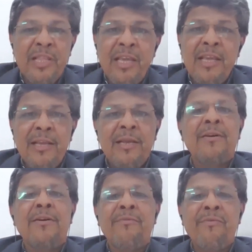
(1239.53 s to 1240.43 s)

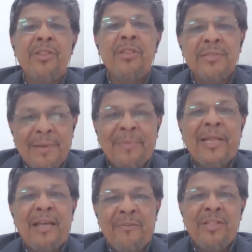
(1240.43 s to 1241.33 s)
the
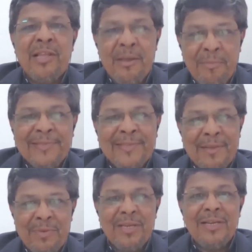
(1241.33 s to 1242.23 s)
supplier, with the
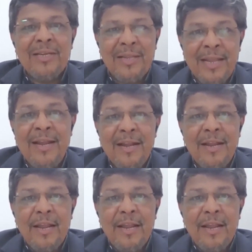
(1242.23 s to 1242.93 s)
MSC, right?